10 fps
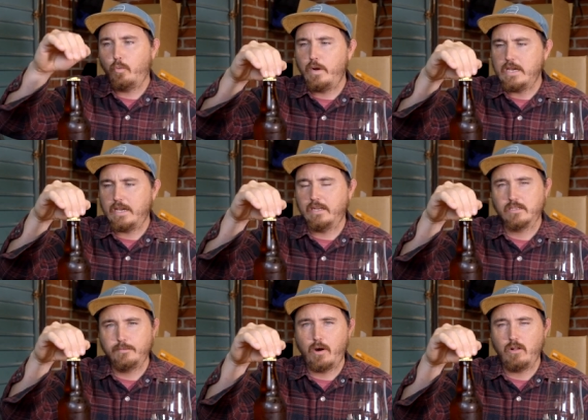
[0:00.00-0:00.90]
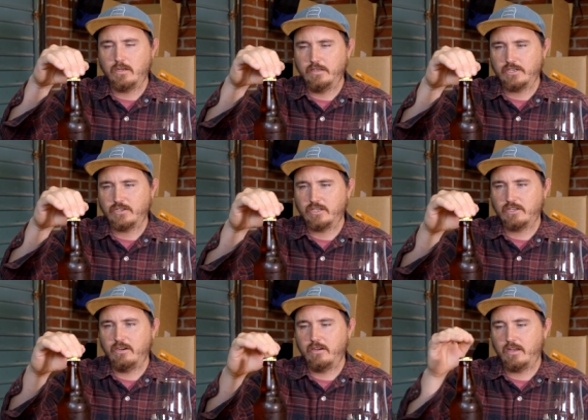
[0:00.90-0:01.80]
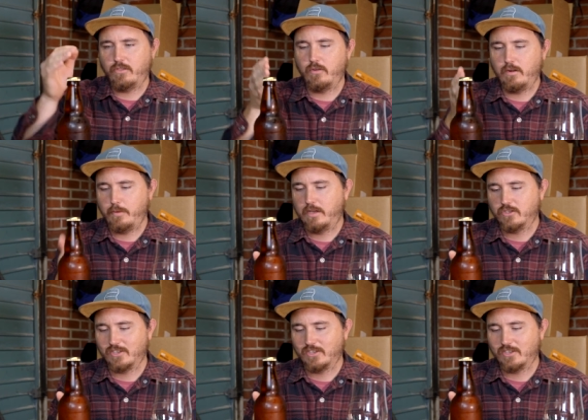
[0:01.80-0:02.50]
week into the bottle conditioning, so I thought we could